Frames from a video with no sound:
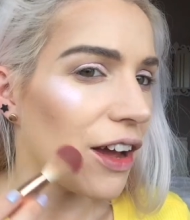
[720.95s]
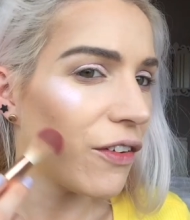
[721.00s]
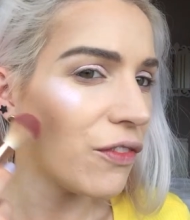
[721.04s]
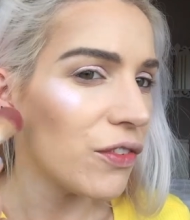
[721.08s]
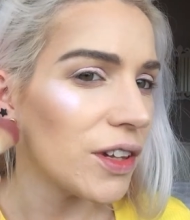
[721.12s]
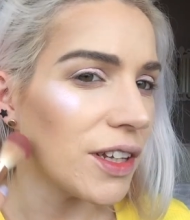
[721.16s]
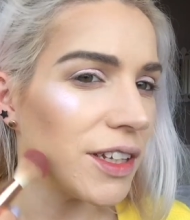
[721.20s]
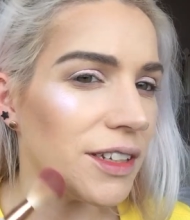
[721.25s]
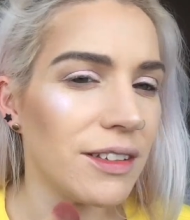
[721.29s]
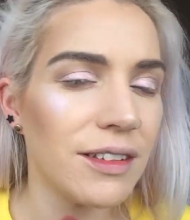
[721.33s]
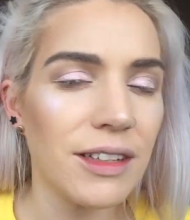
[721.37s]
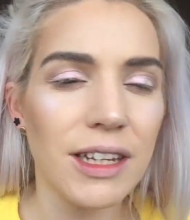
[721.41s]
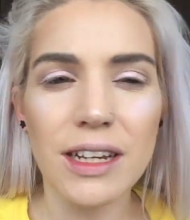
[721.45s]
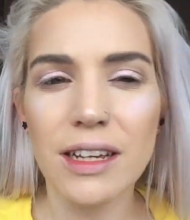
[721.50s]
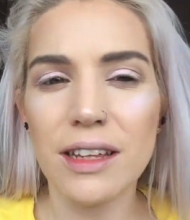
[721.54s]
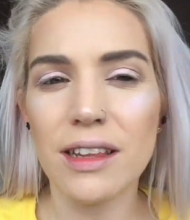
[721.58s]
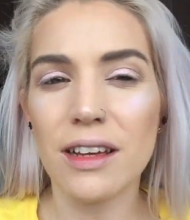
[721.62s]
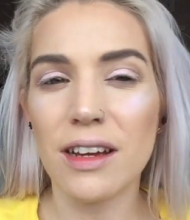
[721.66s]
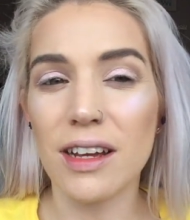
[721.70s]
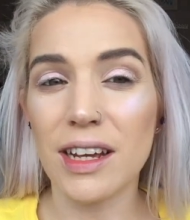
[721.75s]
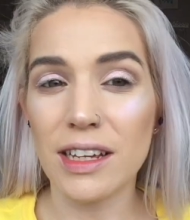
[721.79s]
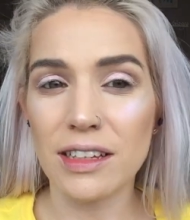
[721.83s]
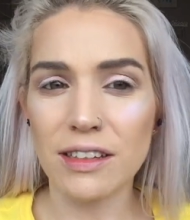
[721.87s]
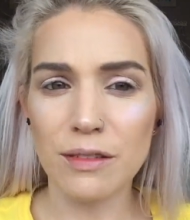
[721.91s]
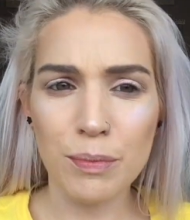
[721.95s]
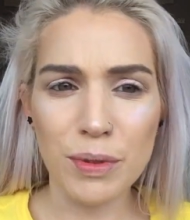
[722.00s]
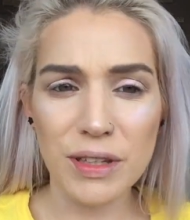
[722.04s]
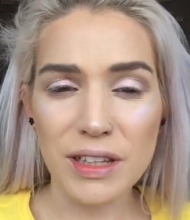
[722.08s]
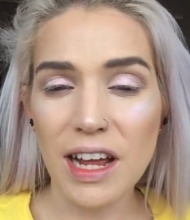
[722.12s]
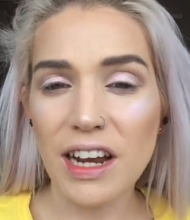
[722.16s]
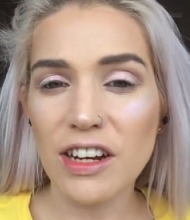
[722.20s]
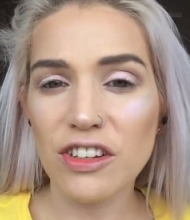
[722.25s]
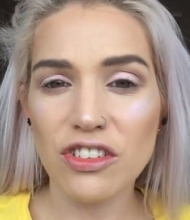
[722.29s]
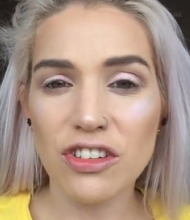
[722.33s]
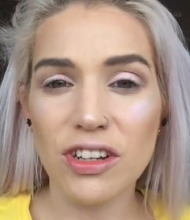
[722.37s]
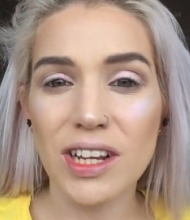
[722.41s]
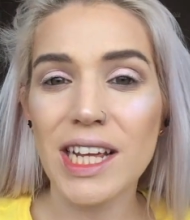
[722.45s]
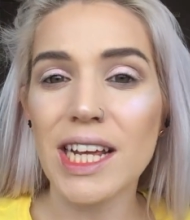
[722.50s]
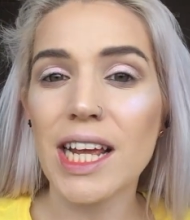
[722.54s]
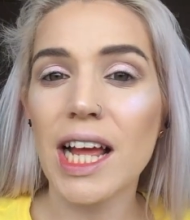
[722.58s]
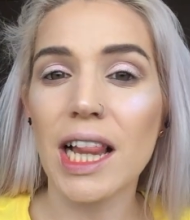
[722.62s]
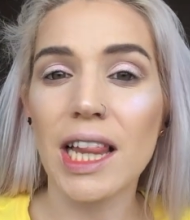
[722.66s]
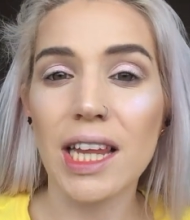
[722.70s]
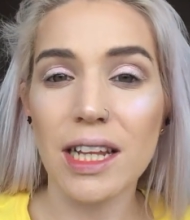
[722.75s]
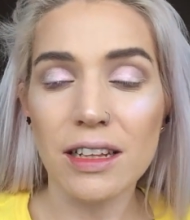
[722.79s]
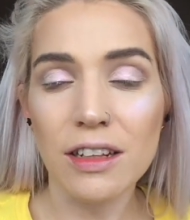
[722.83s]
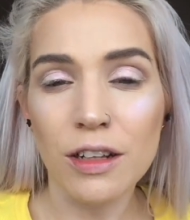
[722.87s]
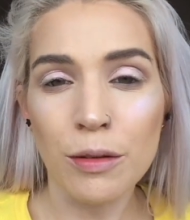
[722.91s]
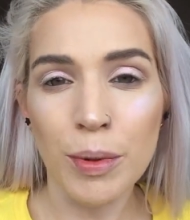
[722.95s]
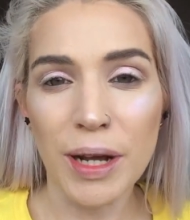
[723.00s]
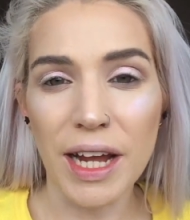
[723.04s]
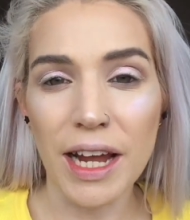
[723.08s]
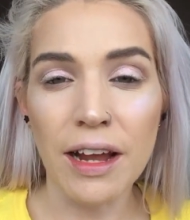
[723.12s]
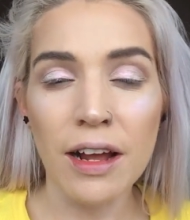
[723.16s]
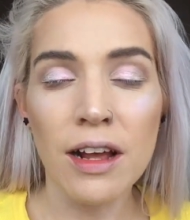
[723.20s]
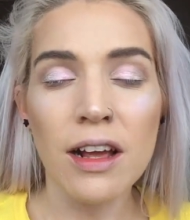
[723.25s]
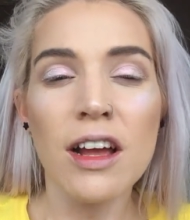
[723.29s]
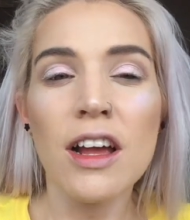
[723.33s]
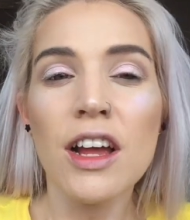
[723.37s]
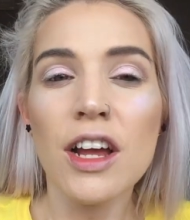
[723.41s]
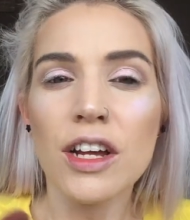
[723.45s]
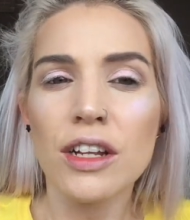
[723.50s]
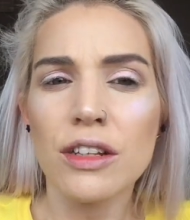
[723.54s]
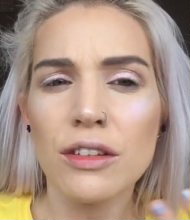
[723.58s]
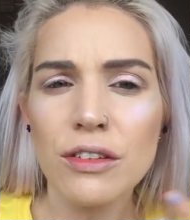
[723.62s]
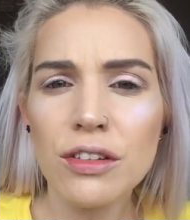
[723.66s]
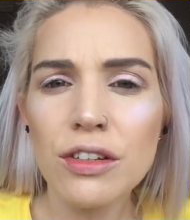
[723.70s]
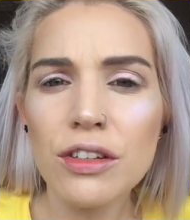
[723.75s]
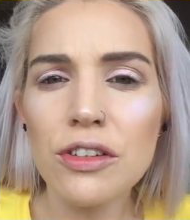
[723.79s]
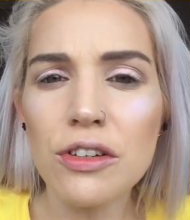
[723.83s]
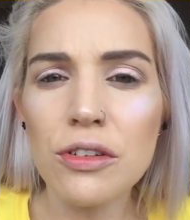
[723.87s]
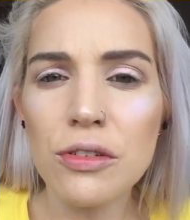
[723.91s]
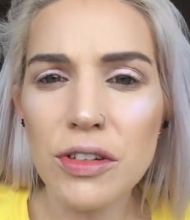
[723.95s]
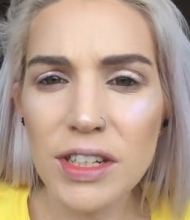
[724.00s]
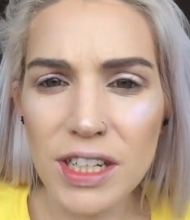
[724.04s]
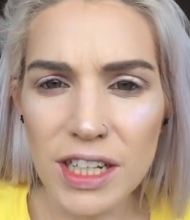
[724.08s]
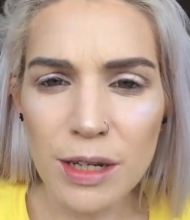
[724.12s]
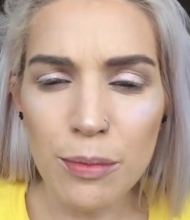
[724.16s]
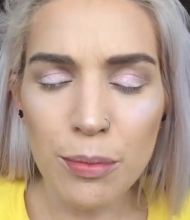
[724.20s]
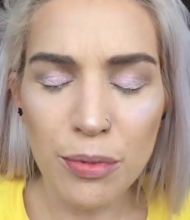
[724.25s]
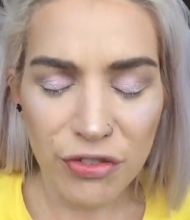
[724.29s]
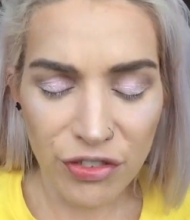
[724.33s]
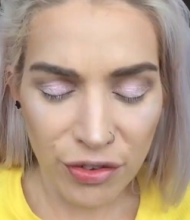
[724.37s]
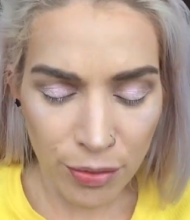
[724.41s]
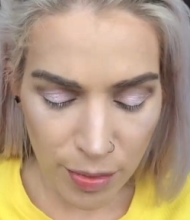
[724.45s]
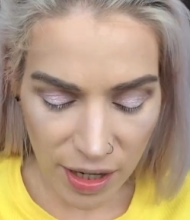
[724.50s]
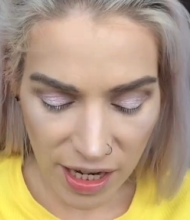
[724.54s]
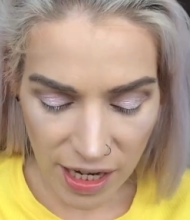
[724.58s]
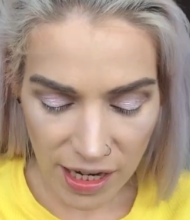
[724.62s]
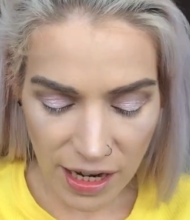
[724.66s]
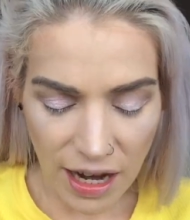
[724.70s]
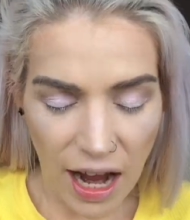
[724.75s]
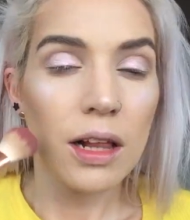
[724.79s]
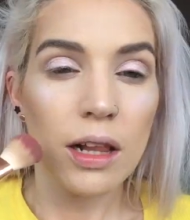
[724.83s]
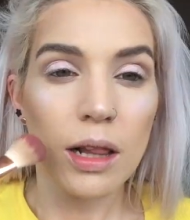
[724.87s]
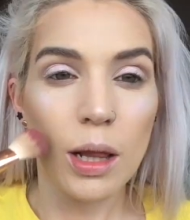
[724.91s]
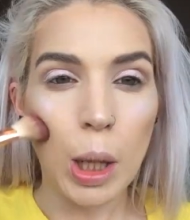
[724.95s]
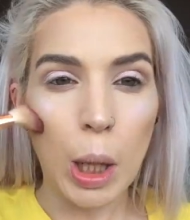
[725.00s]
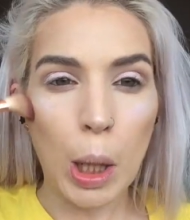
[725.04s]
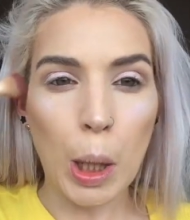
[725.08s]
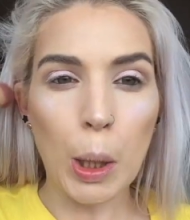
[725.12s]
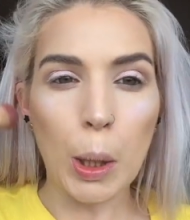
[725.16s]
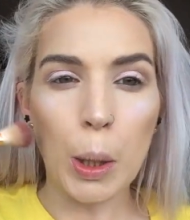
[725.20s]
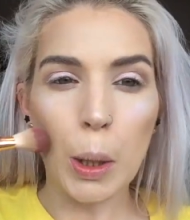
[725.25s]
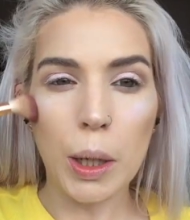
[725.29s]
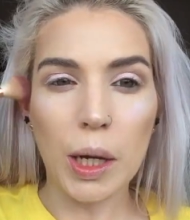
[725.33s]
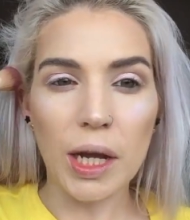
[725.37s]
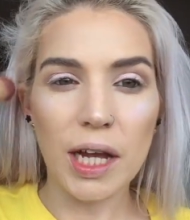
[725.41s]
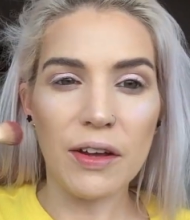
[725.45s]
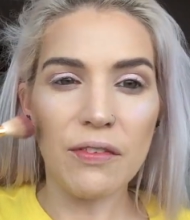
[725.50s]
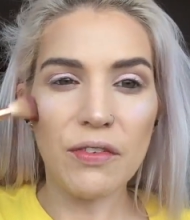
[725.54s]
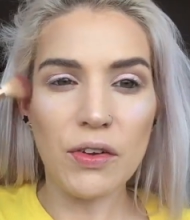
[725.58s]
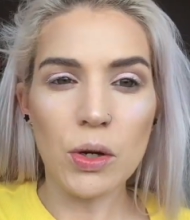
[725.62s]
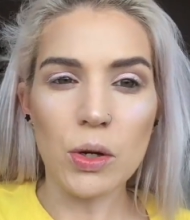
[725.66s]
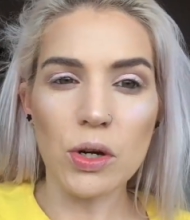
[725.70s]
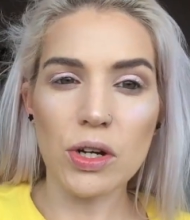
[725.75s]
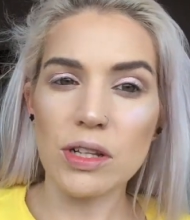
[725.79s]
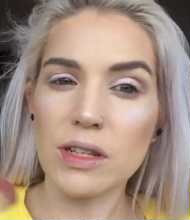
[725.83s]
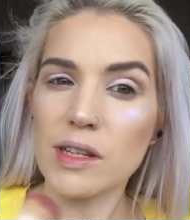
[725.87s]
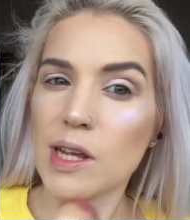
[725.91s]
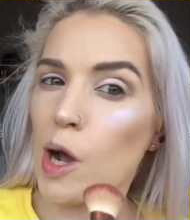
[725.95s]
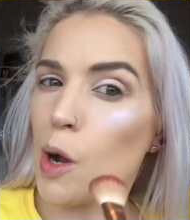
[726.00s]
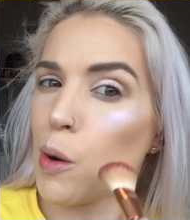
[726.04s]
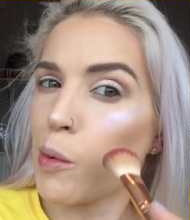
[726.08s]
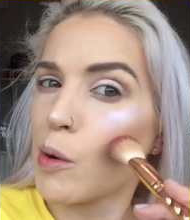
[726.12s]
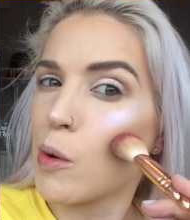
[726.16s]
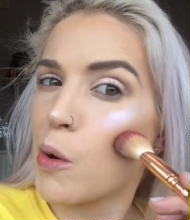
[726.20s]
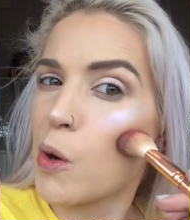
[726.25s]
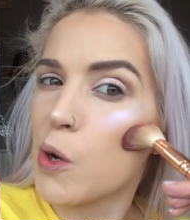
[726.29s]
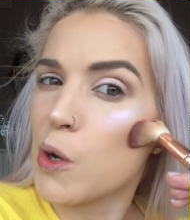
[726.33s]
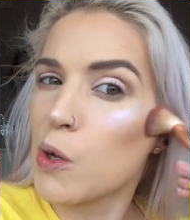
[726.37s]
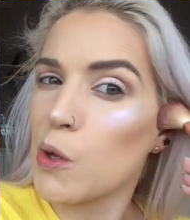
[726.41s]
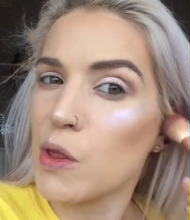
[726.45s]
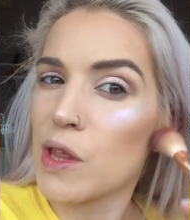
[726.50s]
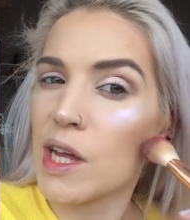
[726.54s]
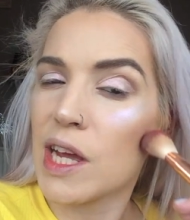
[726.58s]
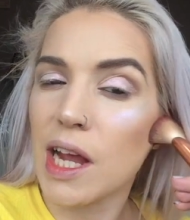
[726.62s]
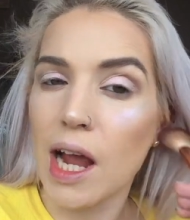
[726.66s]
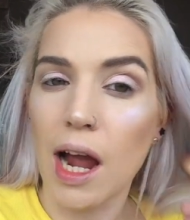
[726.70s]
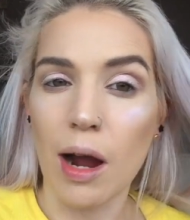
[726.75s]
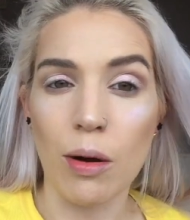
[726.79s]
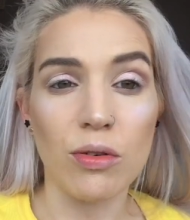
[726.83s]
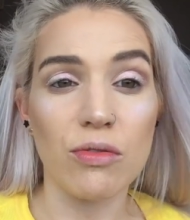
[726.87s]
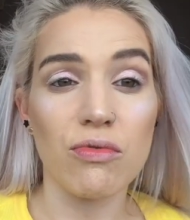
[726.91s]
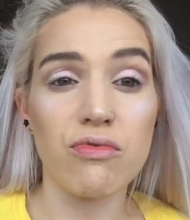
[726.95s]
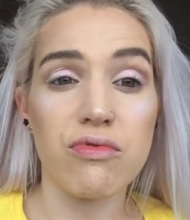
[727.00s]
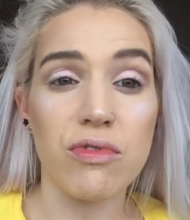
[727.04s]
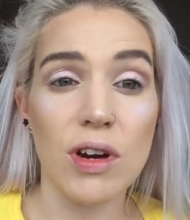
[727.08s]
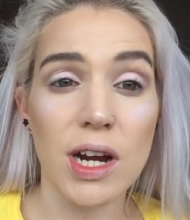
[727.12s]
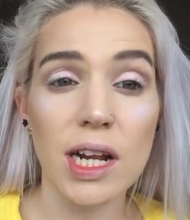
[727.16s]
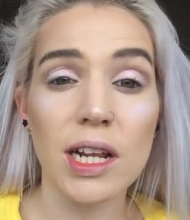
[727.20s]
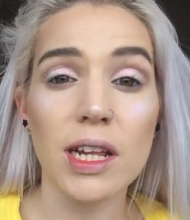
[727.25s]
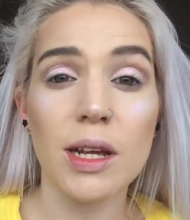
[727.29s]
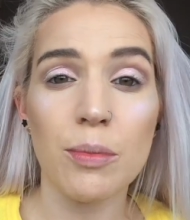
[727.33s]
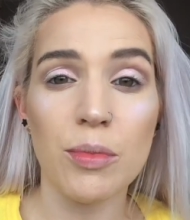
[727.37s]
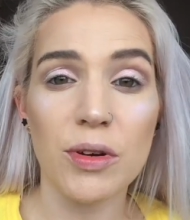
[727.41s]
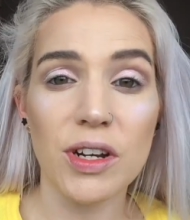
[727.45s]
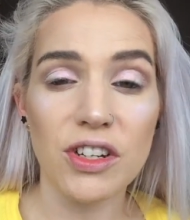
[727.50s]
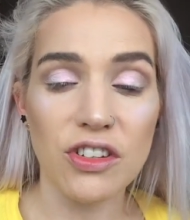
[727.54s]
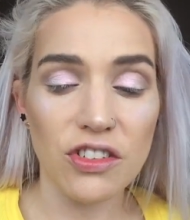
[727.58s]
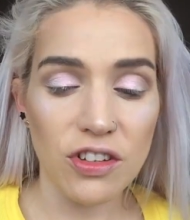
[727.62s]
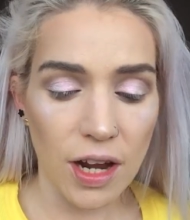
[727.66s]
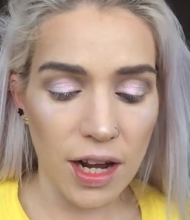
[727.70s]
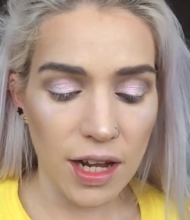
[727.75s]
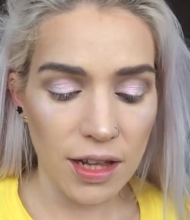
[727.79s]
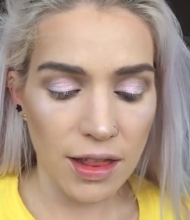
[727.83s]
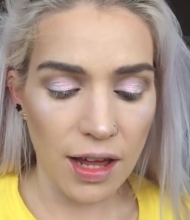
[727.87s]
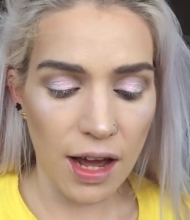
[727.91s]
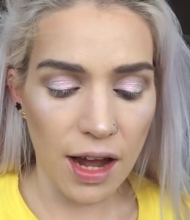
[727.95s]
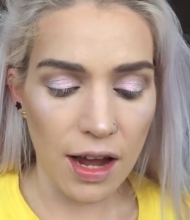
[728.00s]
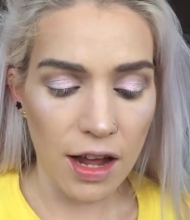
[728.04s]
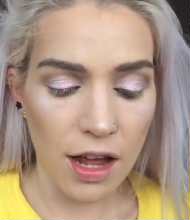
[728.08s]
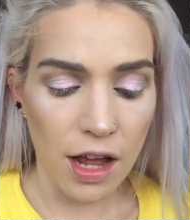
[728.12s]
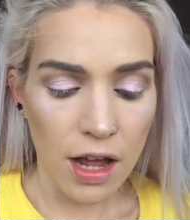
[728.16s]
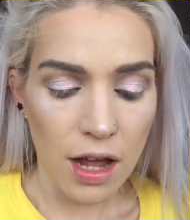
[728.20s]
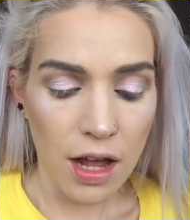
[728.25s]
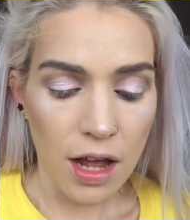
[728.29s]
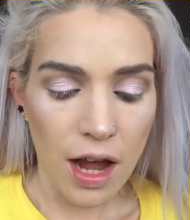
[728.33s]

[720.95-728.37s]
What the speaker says: definitely see that it's potentially a little bit too deep for me. Like, if you could tell me what you think, I would really appreciate that.